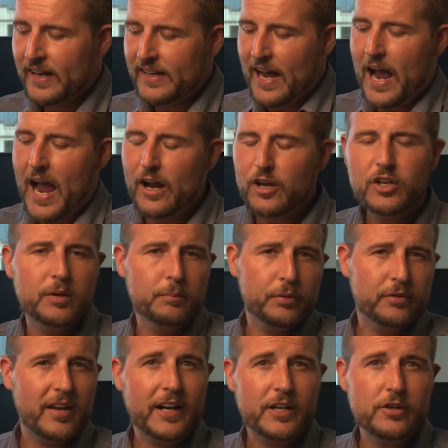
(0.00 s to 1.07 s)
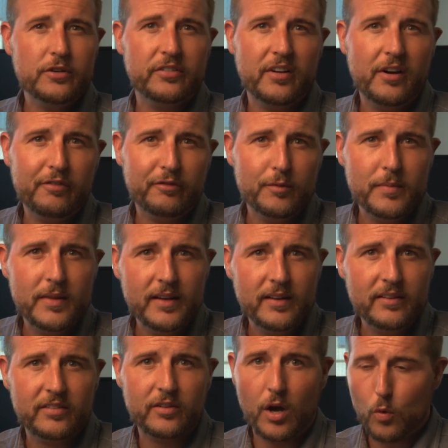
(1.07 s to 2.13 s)
Now, how you can protect yourself from
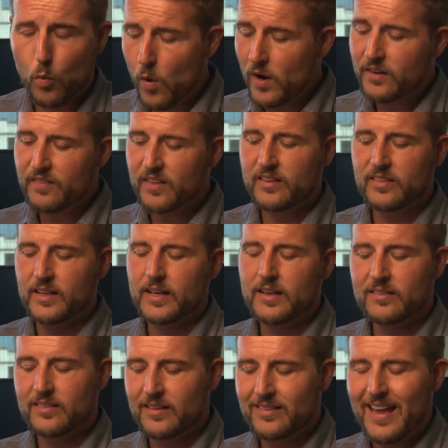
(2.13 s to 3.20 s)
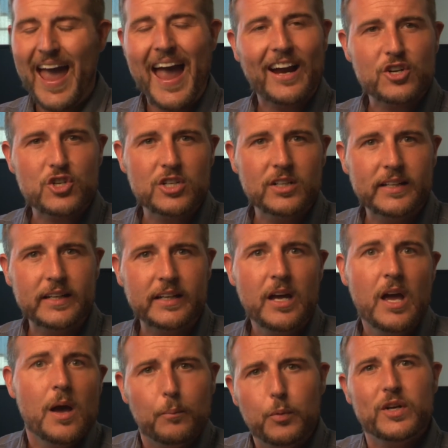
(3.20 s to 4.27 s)
this? One of the things things is actually
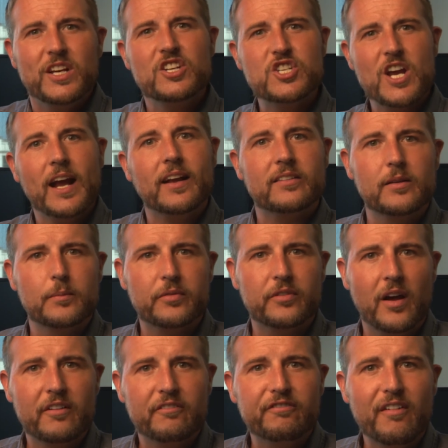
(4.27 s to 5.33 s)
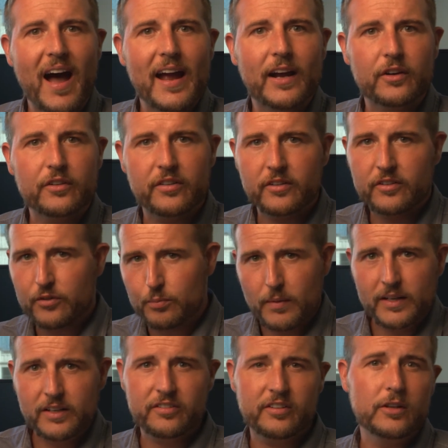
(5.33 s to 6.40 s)
putting checksums on files. There's
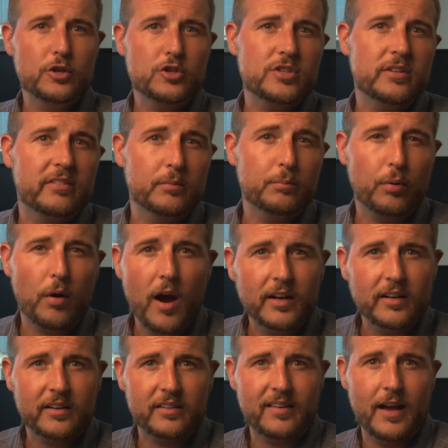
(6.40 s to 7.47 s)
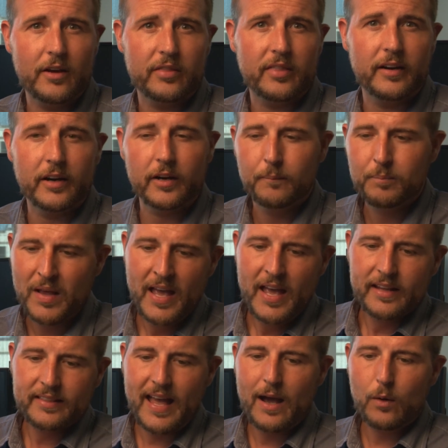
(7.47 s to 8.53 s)
many solutions and products out there
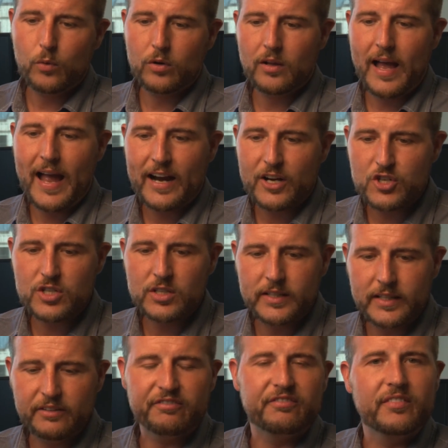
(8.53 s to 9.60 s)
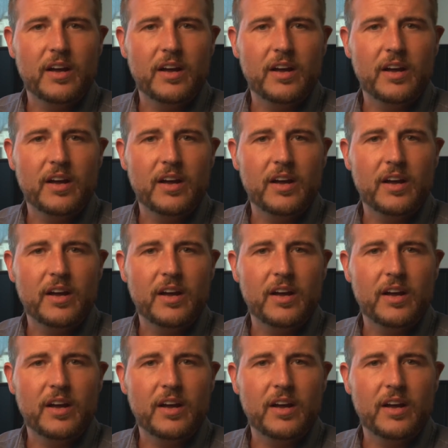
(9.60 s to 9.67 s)
that will actually